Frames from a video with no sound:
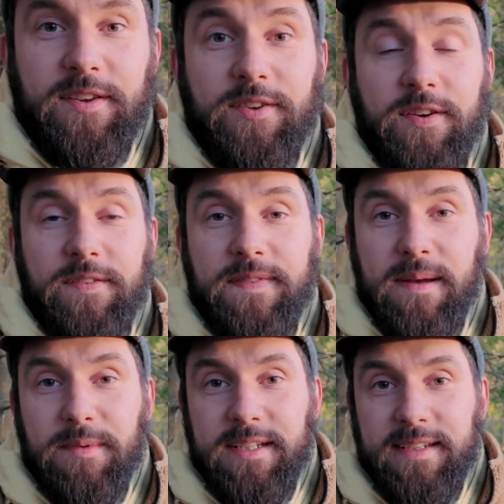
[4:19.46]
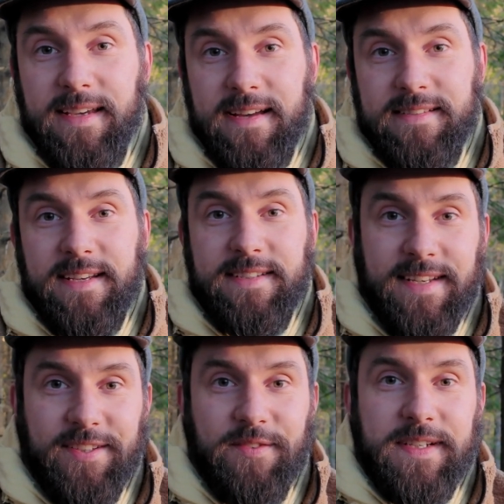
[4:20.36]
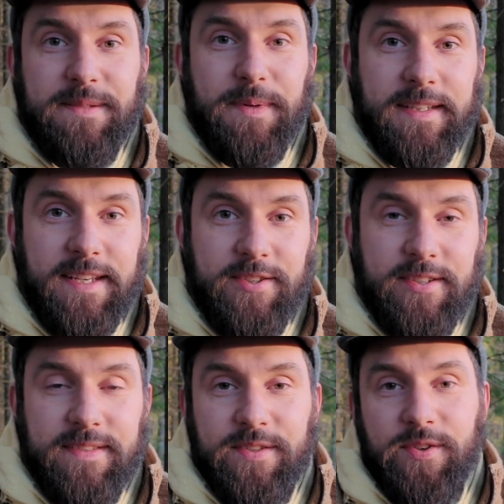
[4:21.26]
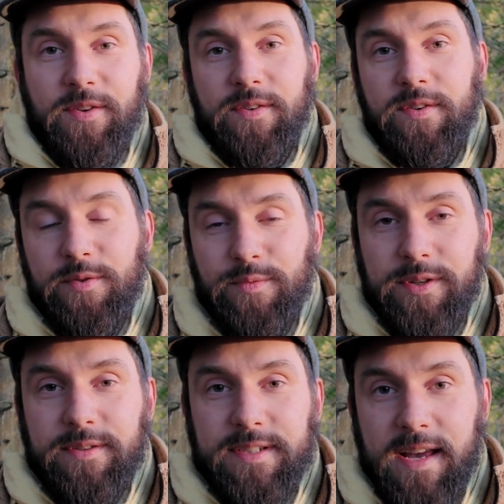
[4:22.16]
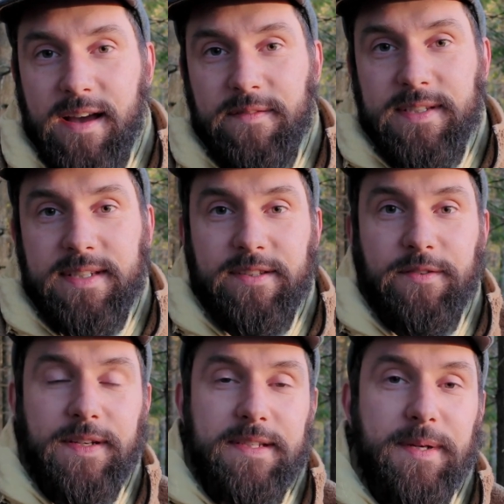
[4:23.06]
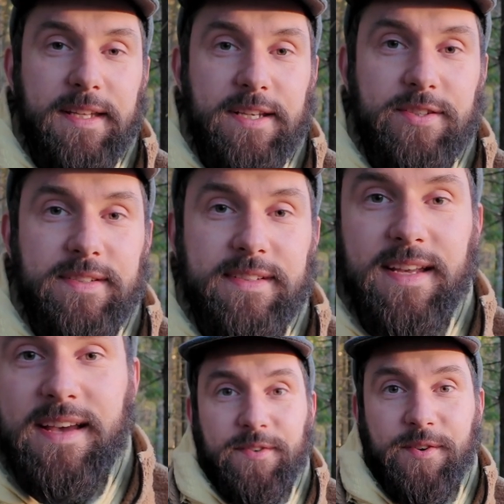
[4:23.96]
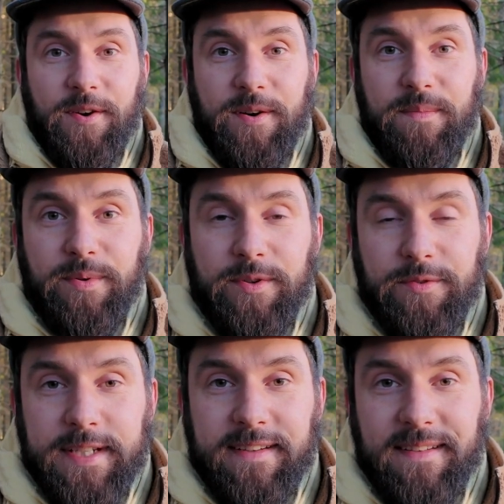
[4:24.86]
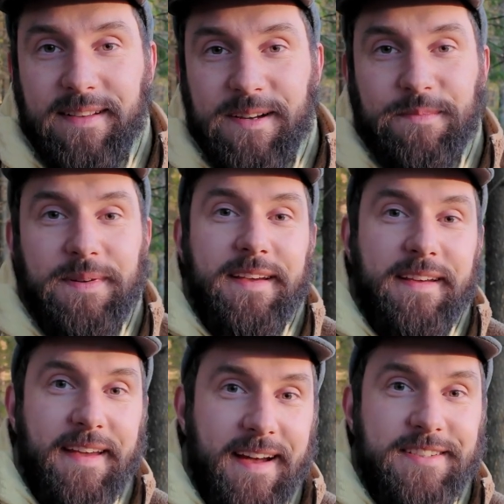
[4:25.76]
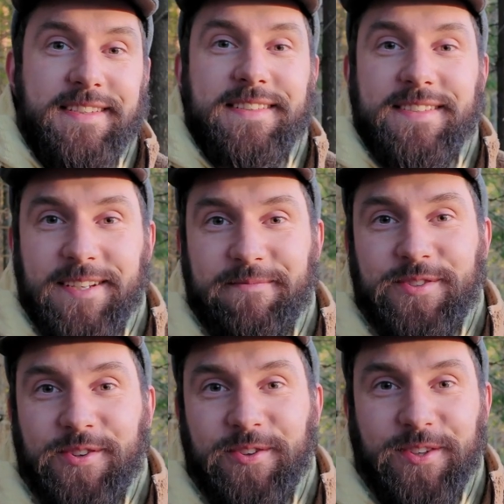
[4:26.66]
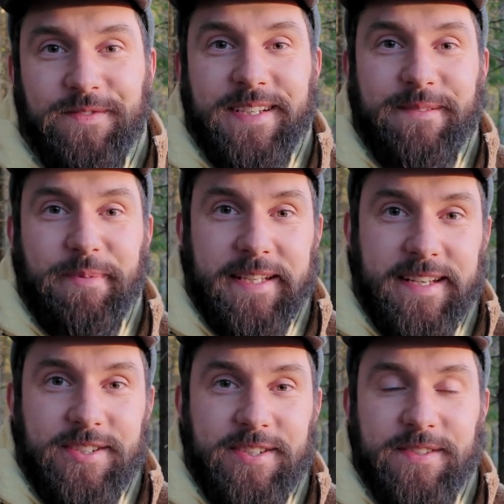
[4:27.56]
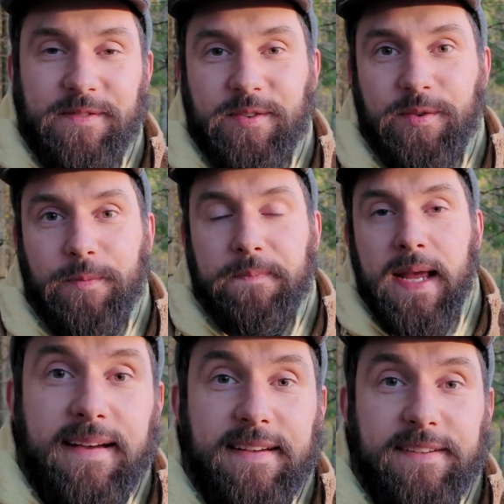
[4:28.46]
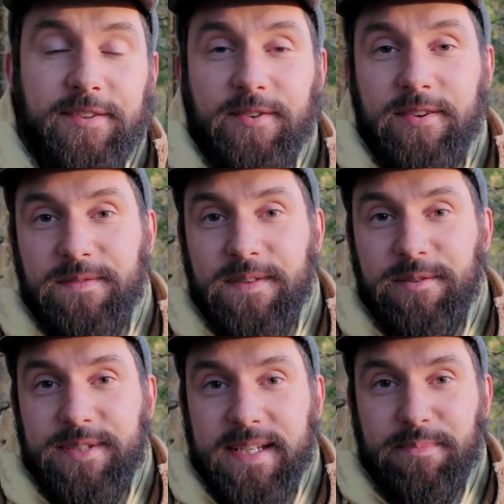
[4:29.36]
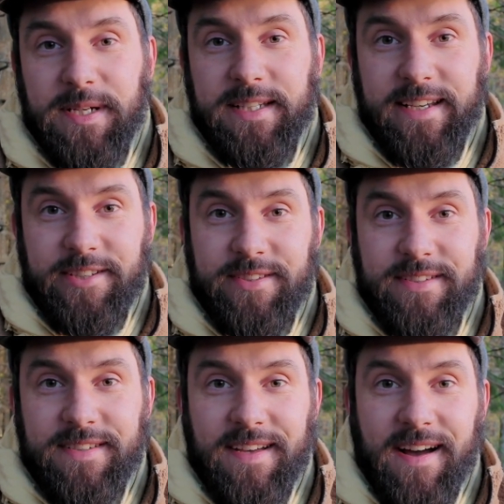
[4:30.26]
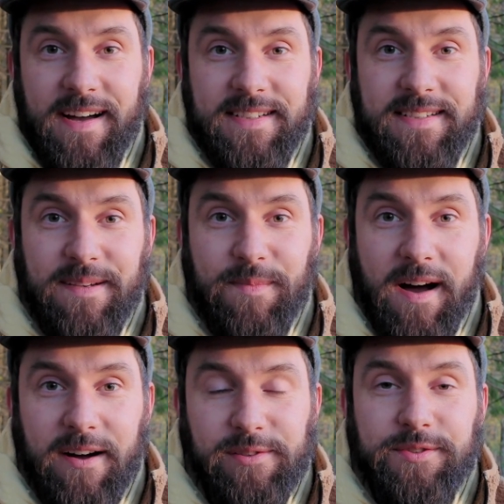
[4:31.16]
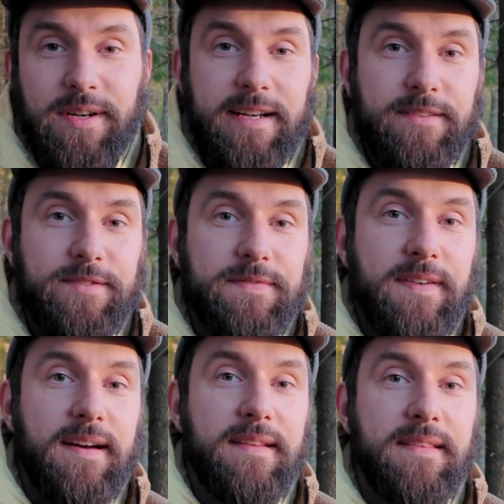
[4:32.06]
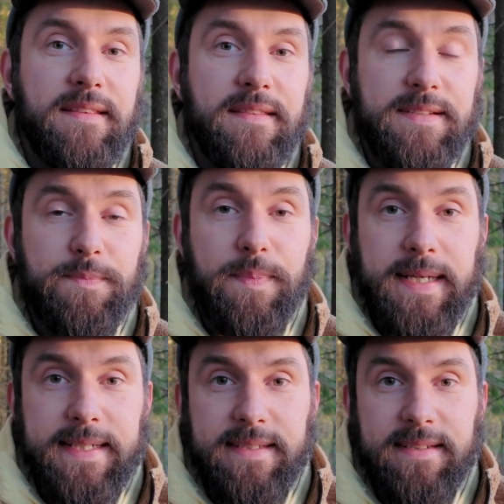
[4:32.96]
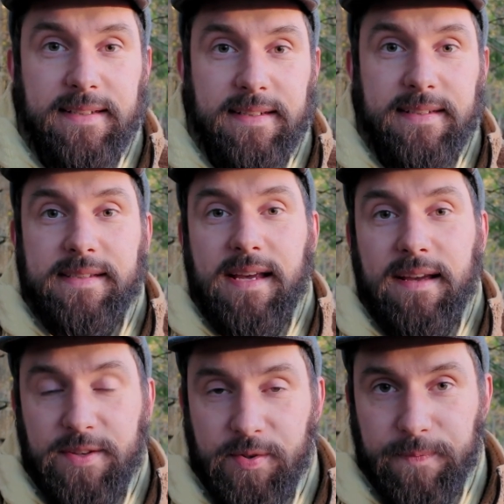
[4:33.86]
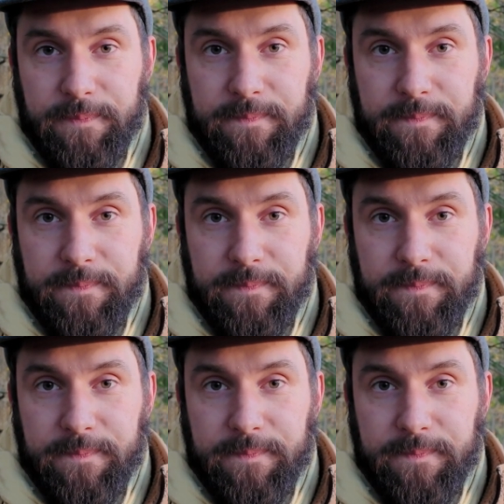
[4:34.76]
Your family has a set of expectations, your co-workers have a set of expectations, your book reading club has some sort of expectations for you. And all of those expectations are somehow trying to find the space inside you.